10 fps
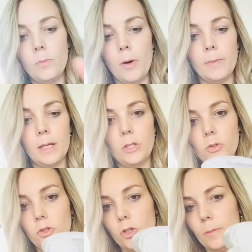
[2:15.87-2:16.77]
pop it in,
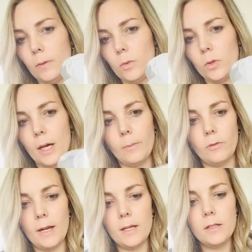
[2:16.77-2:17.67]
your tubing will come
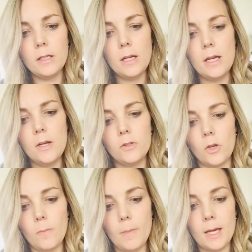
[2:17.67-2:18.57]
around.
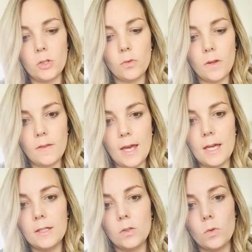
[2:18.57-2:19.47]
So make sure that
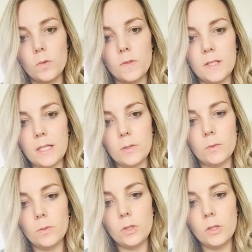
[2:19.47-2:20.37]
that is all
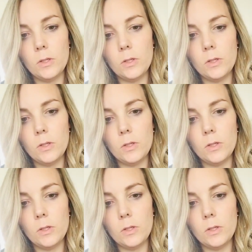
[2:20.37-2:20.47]
sealed